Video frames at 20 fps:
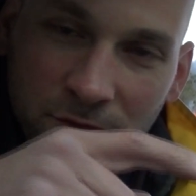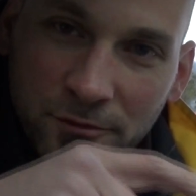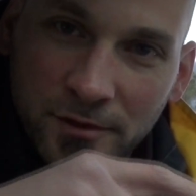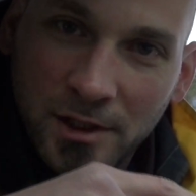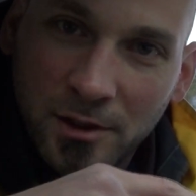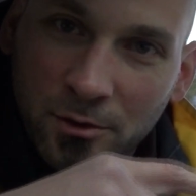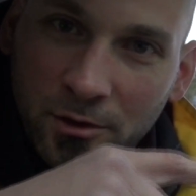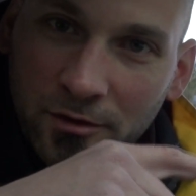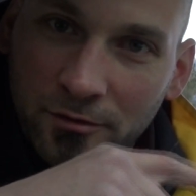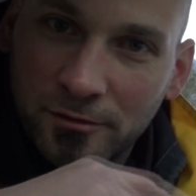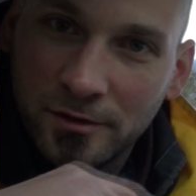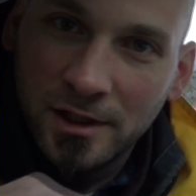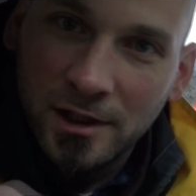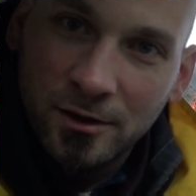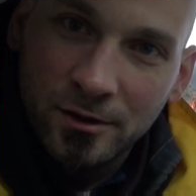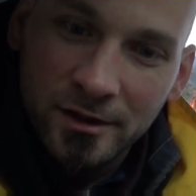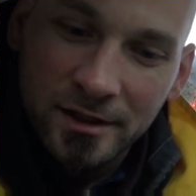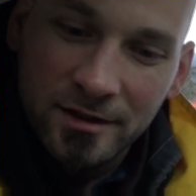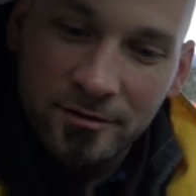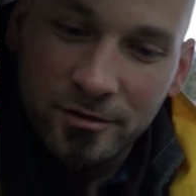flower to
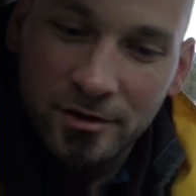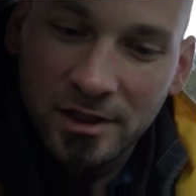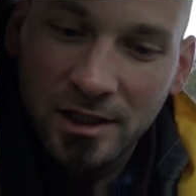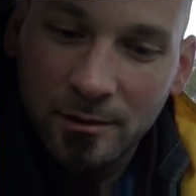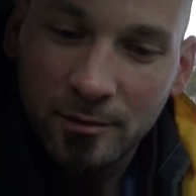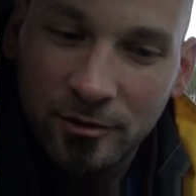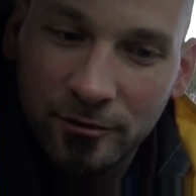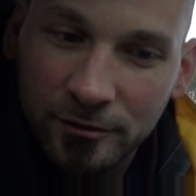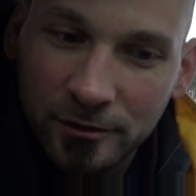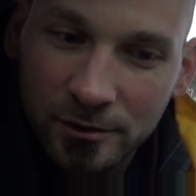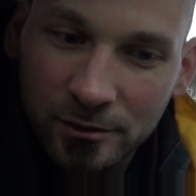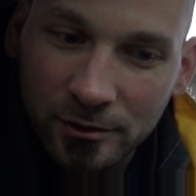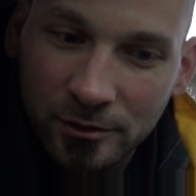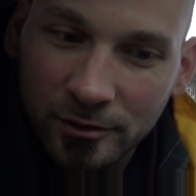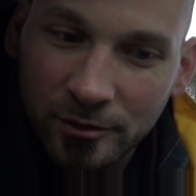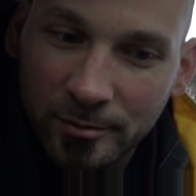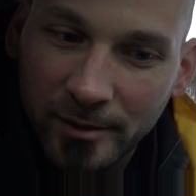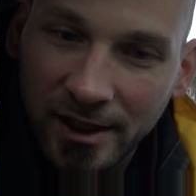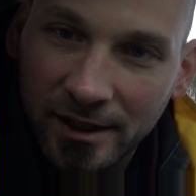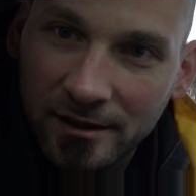flower, and every time it flew it
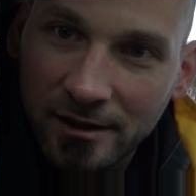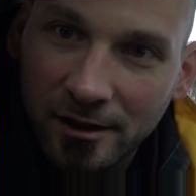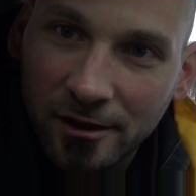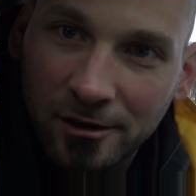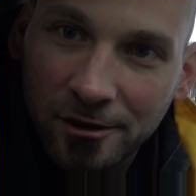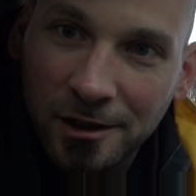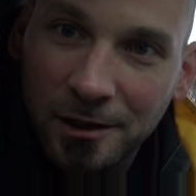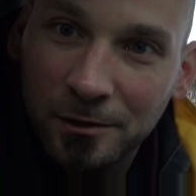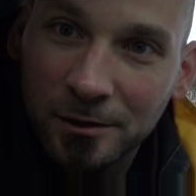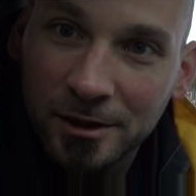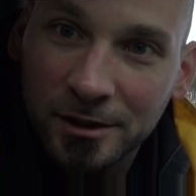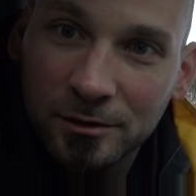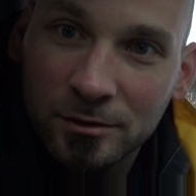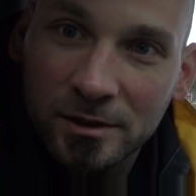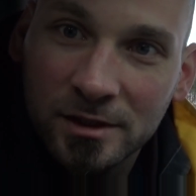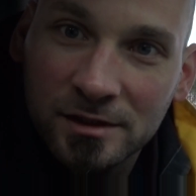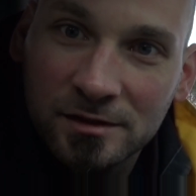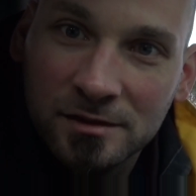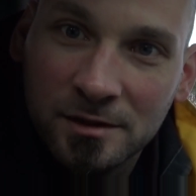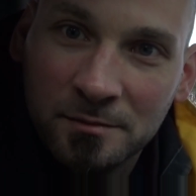would make that growling
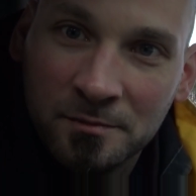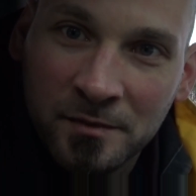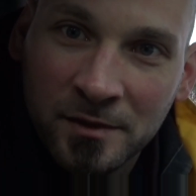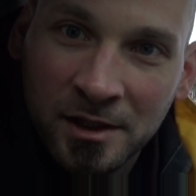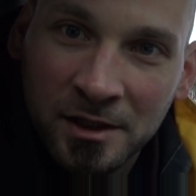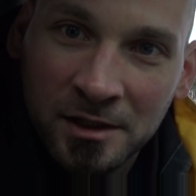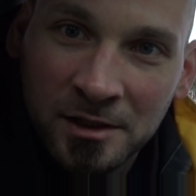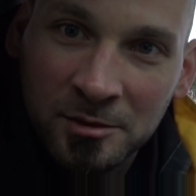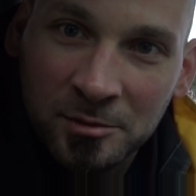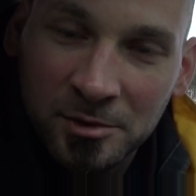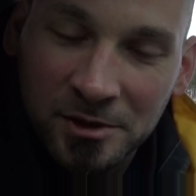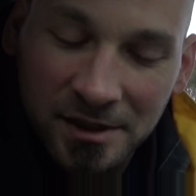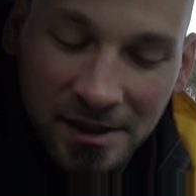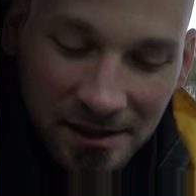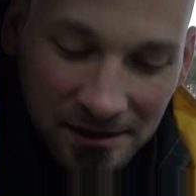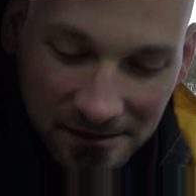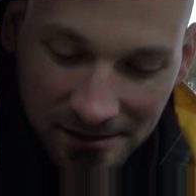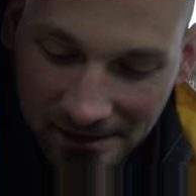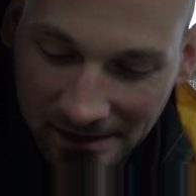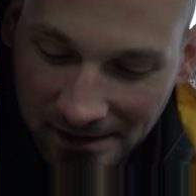noise.
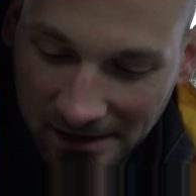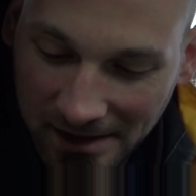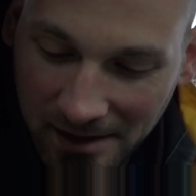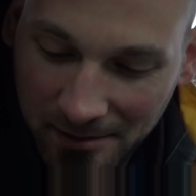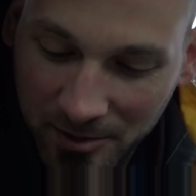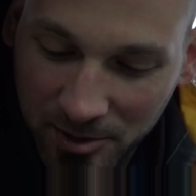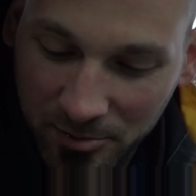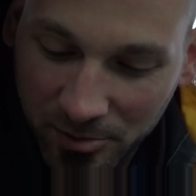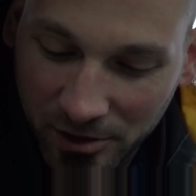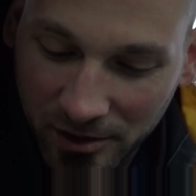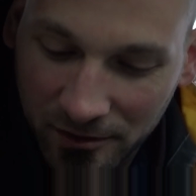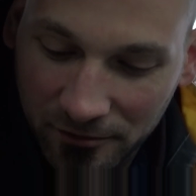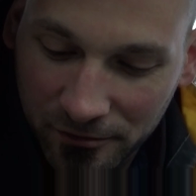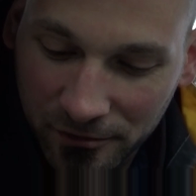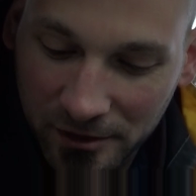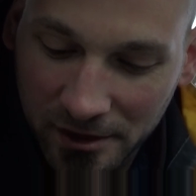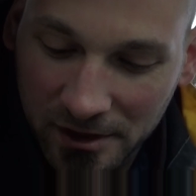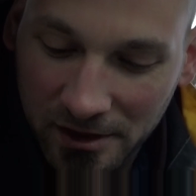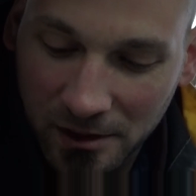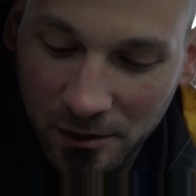But that got me pretty
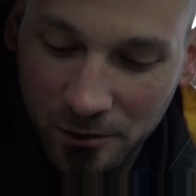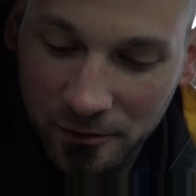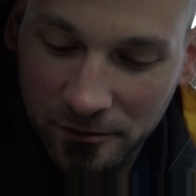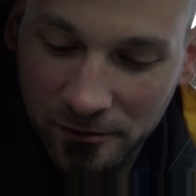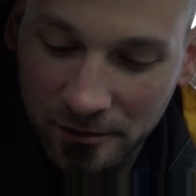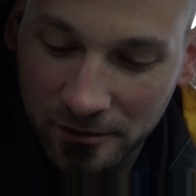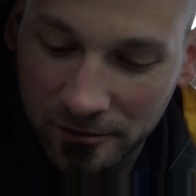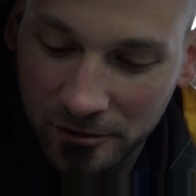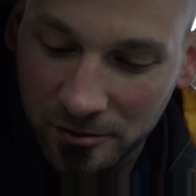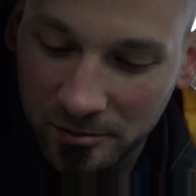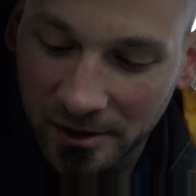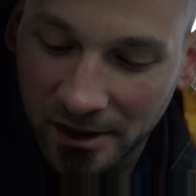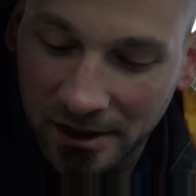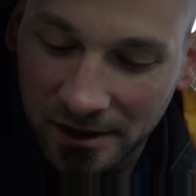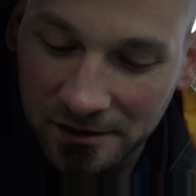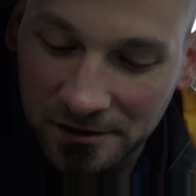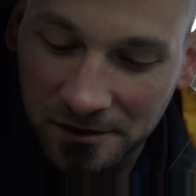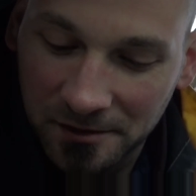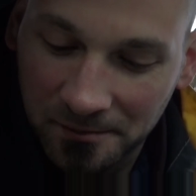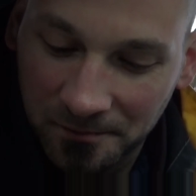freaked out for a few
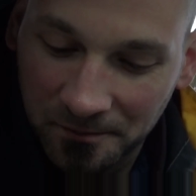minutes.